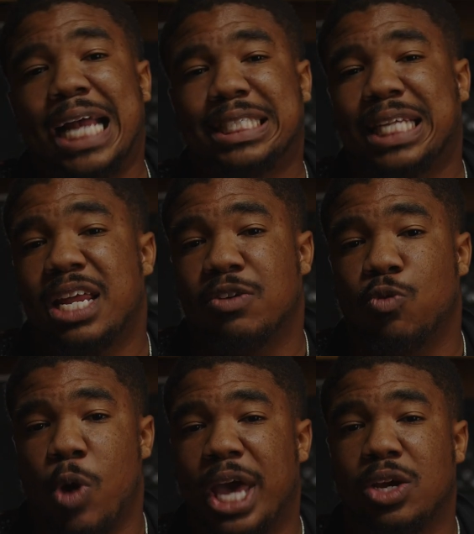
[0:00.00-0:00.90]
instead of
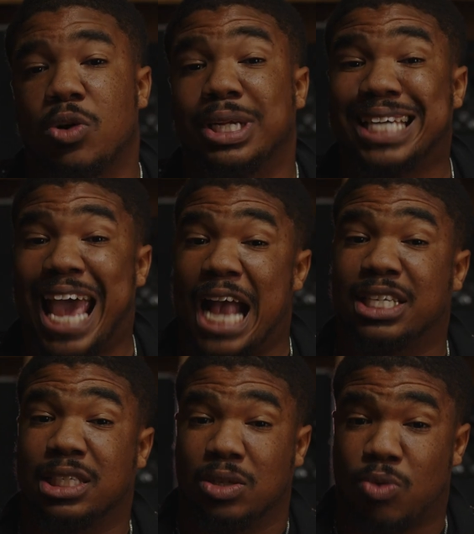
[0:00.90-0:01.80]
waiting on it to
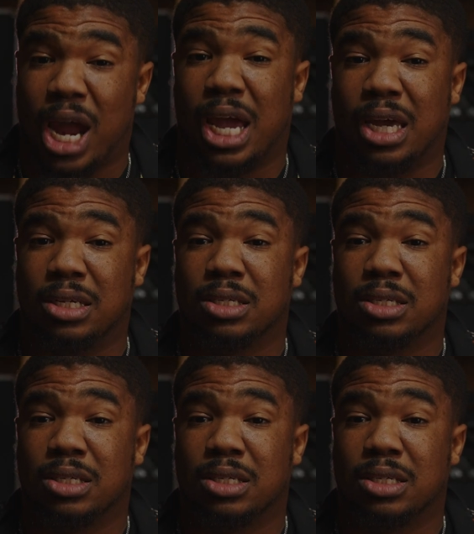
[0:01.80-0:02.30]
actually rain,